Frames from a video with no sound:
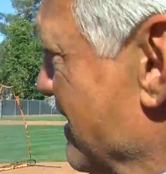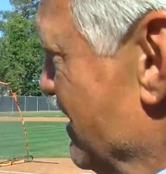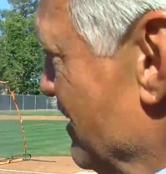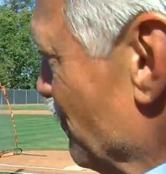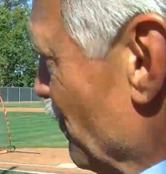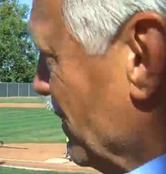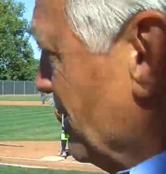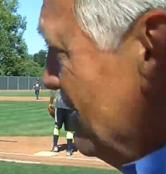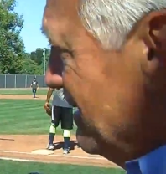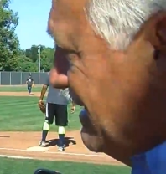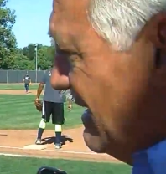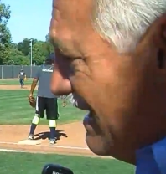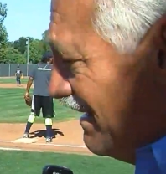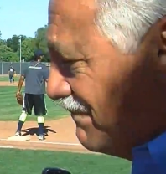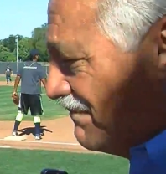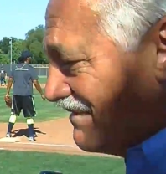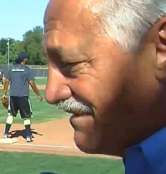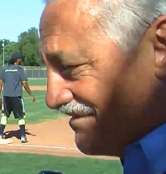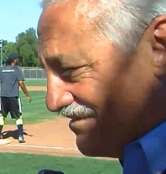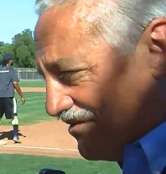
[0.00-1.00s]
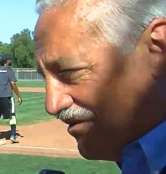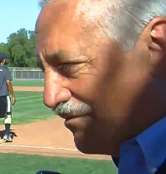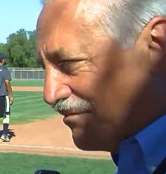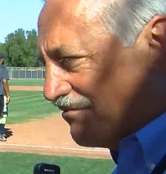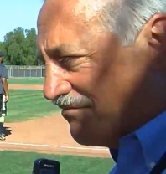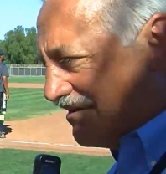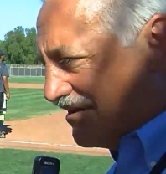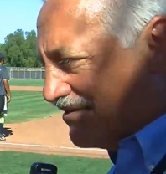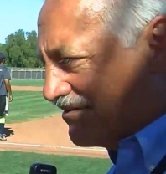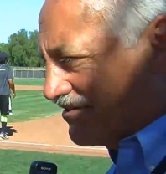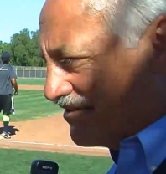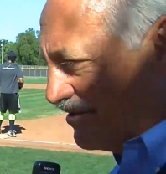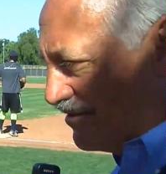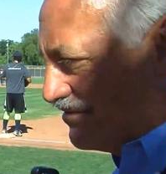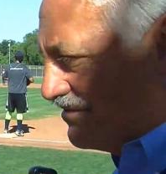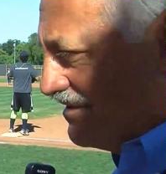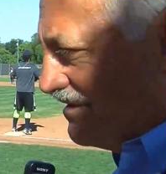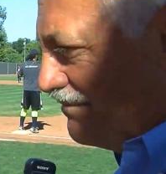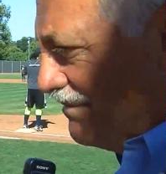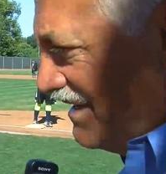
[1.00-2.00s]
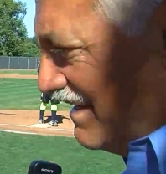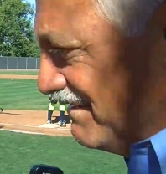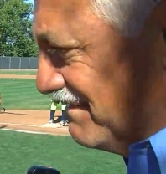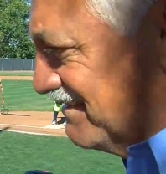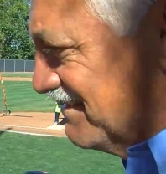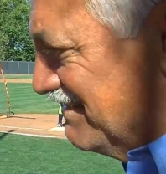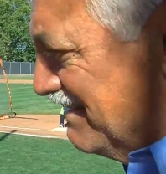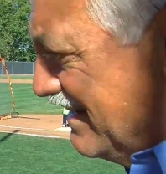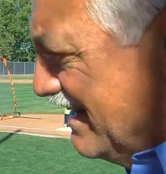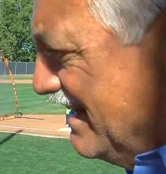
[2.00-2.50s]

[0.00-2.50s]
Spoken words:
you wanted to keep the Sonoma runners close to the base,